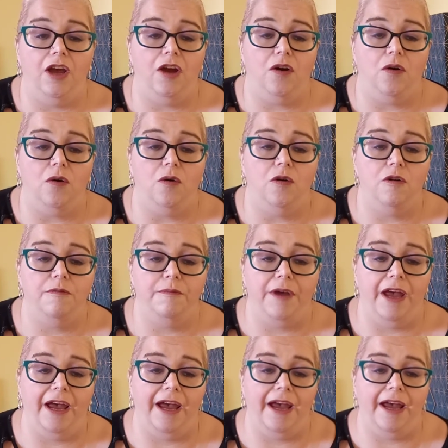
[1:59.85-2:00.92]
come
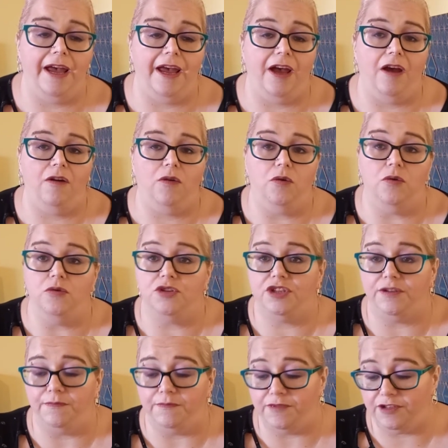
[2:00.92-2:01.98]

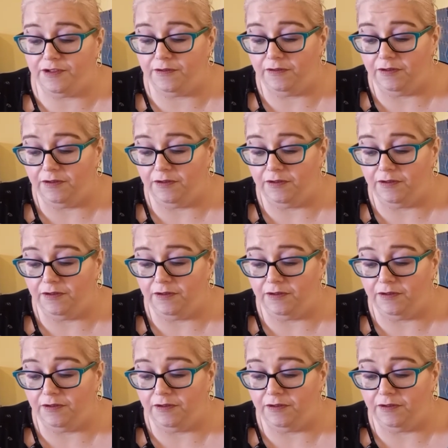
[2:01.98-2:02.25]
customs.